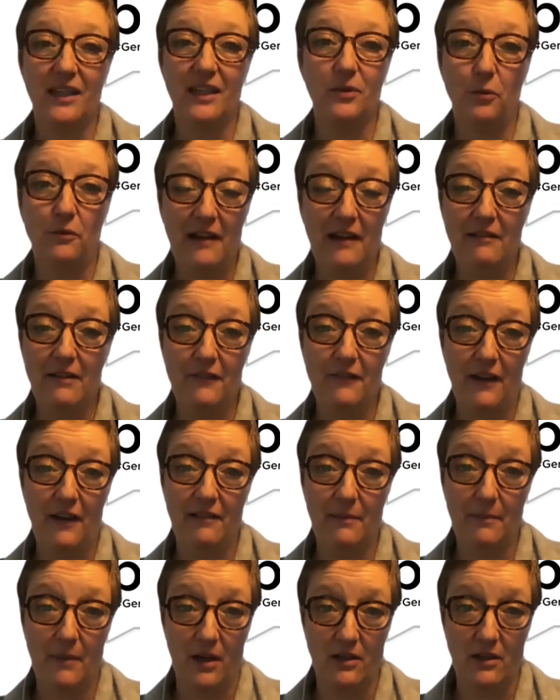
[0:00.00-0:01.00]
very,
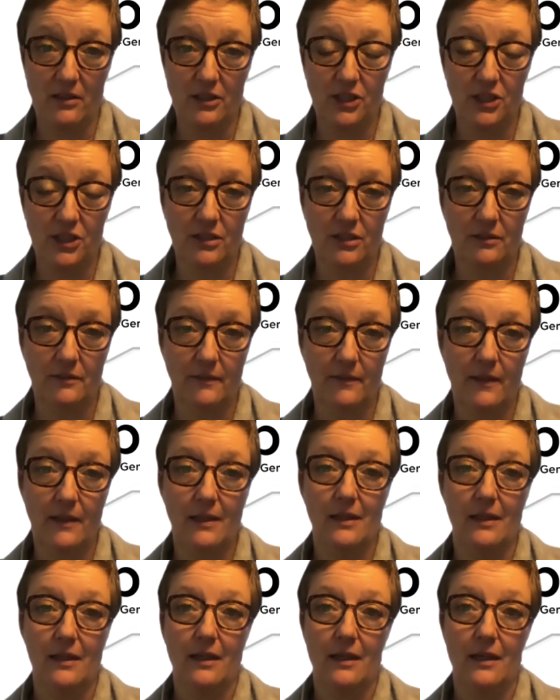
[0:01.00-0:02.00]
very much.
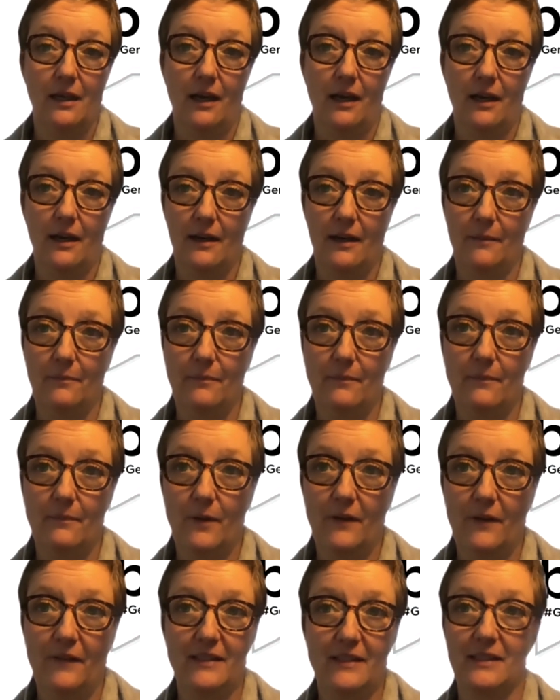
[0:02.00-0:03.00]

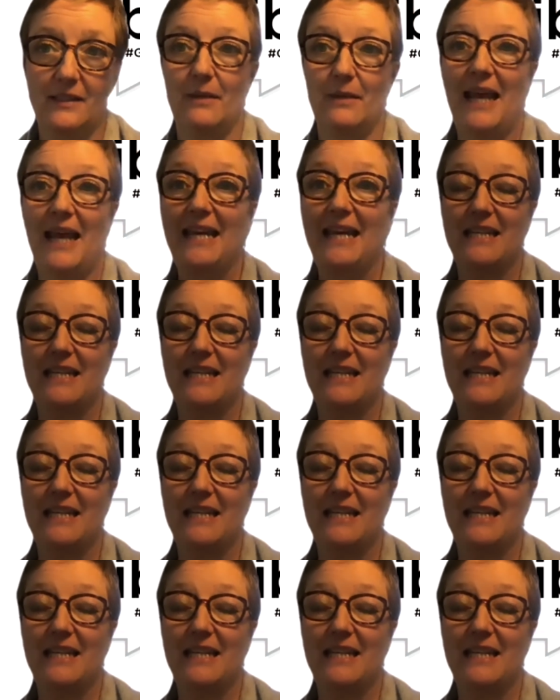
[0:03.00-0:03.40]
We've had some late